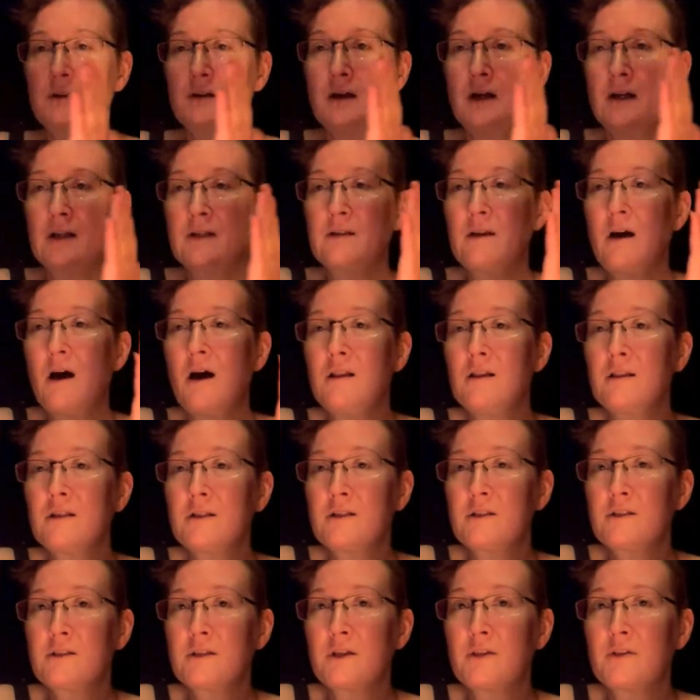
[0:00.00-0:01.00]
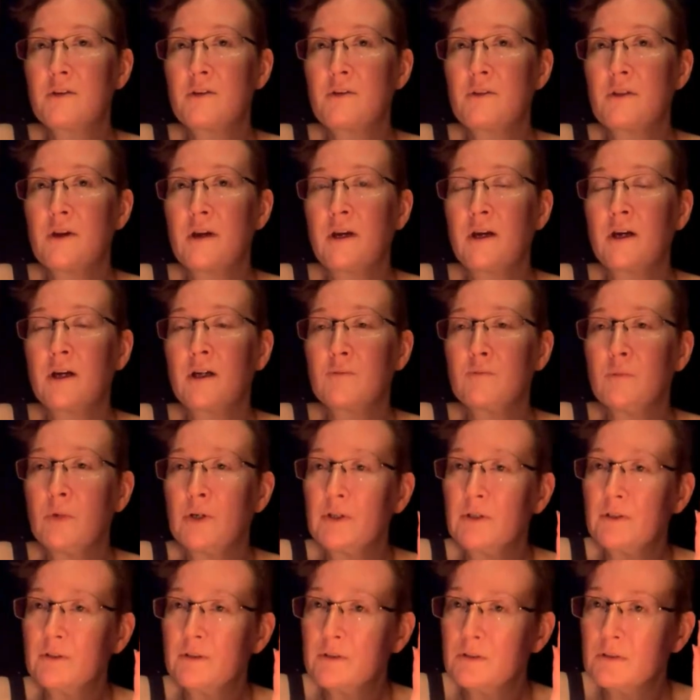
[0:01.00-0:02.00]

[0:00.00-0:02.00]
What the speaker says: Acknowledge that they're there, but